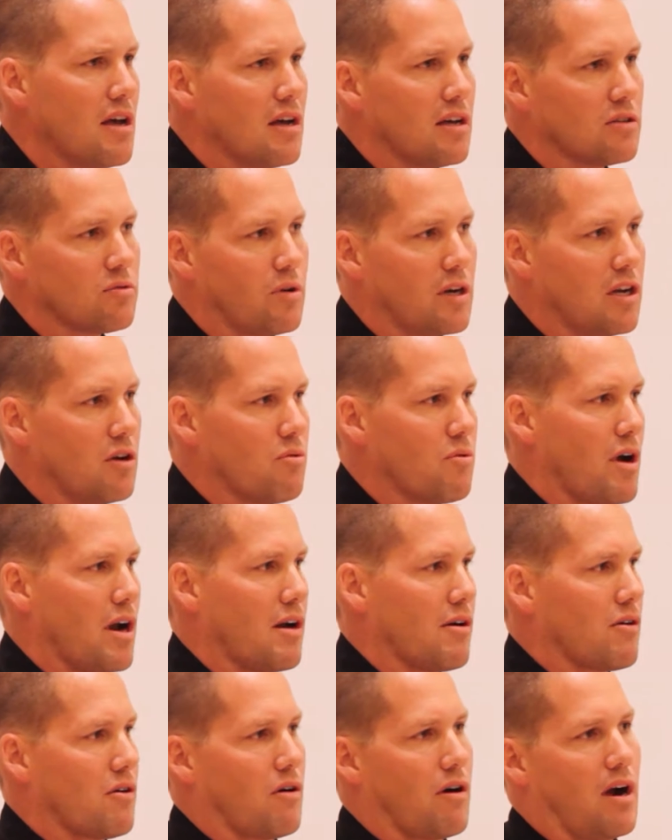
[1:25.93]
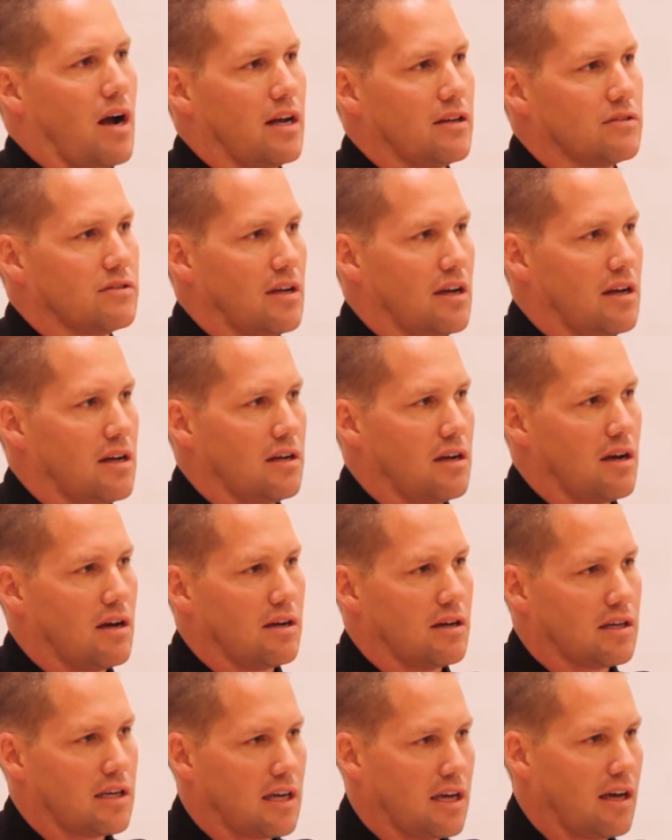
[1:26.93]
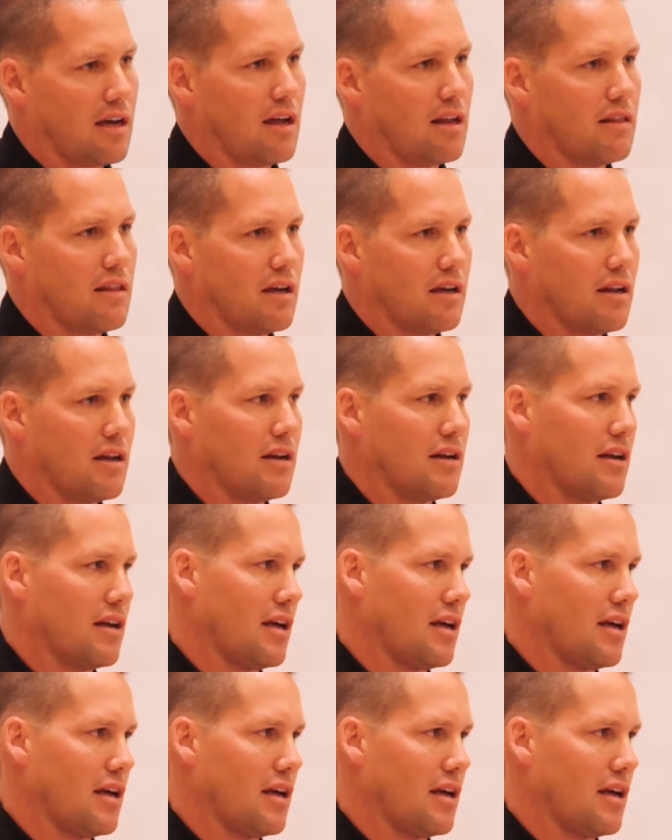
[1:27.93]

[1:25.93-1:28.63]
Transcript: because when you run across a, a kid that